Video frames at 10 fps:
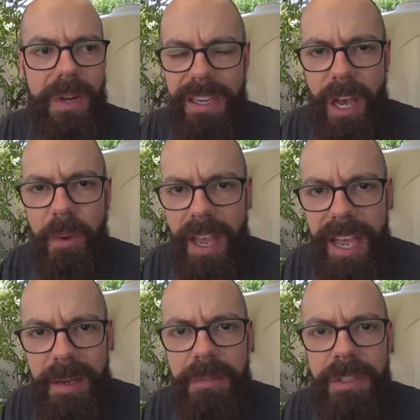We know it
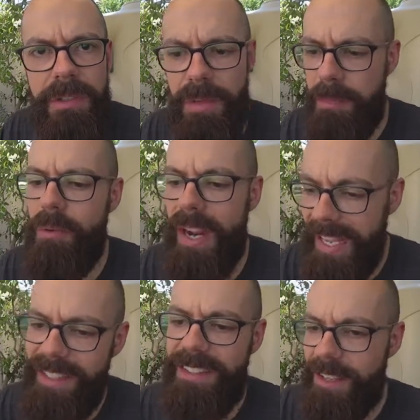happens. People
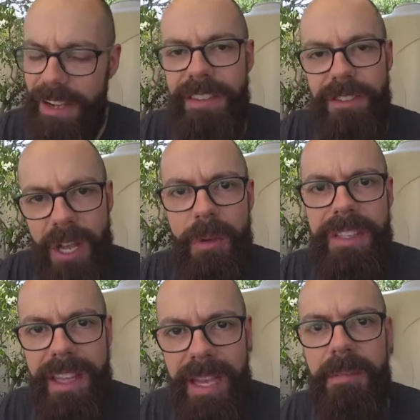in science know
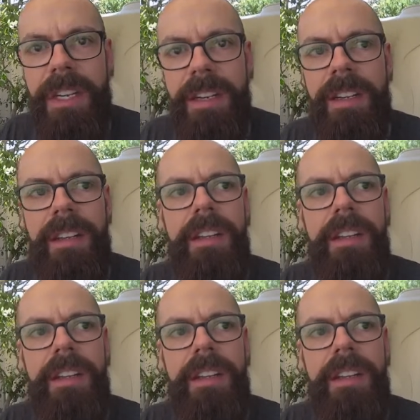it's happening.